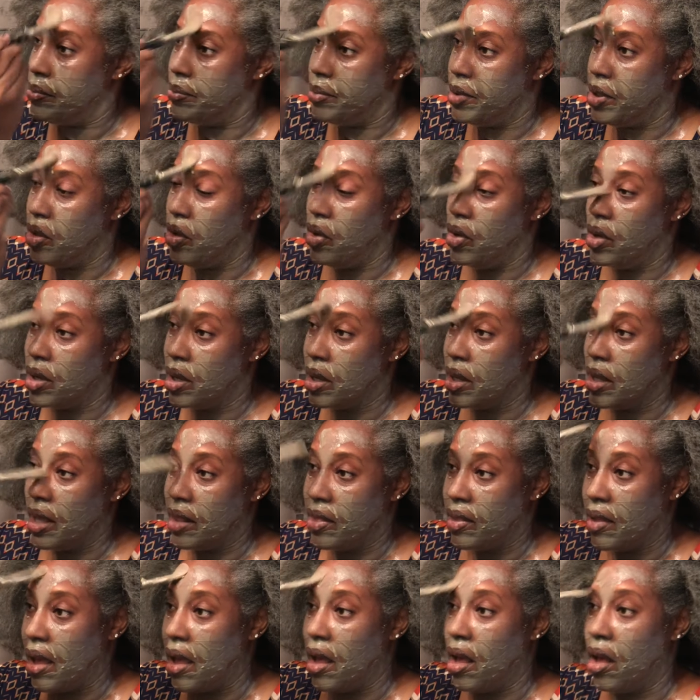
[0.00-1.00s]
But you can
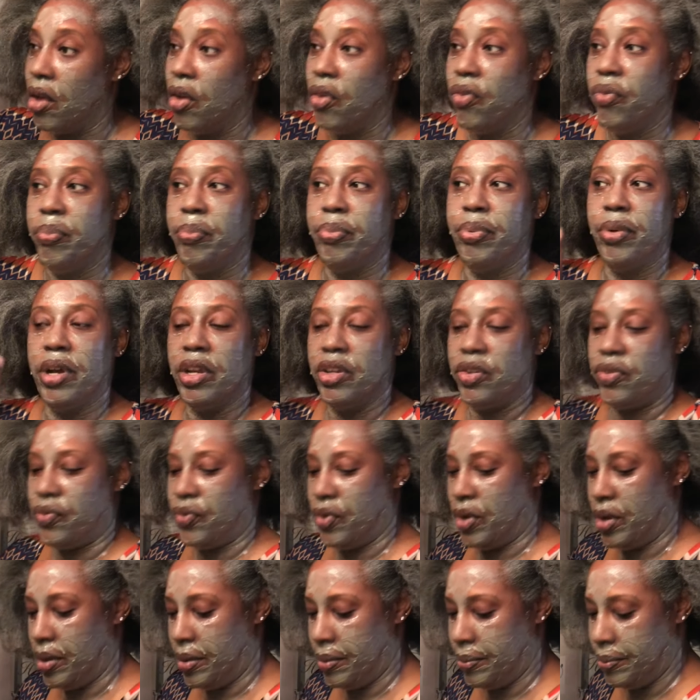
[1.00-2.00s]
get the e.l.f. brush
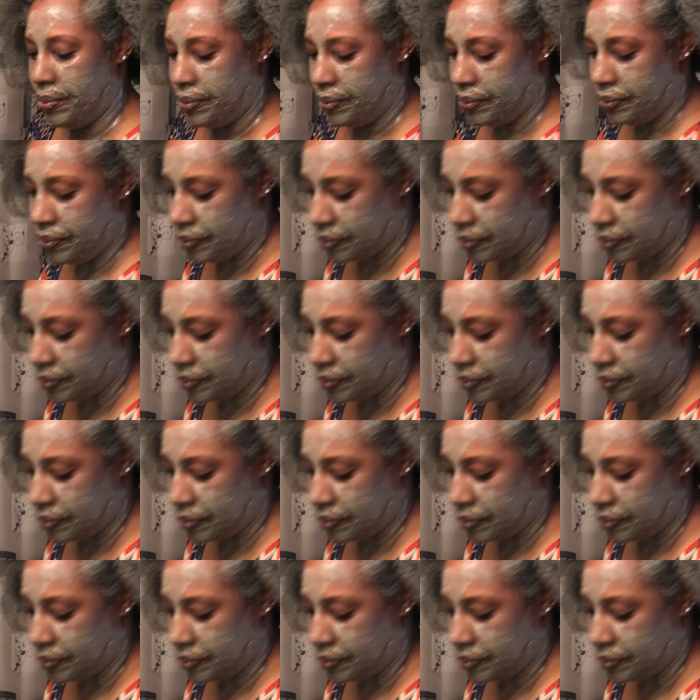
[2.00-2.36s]
from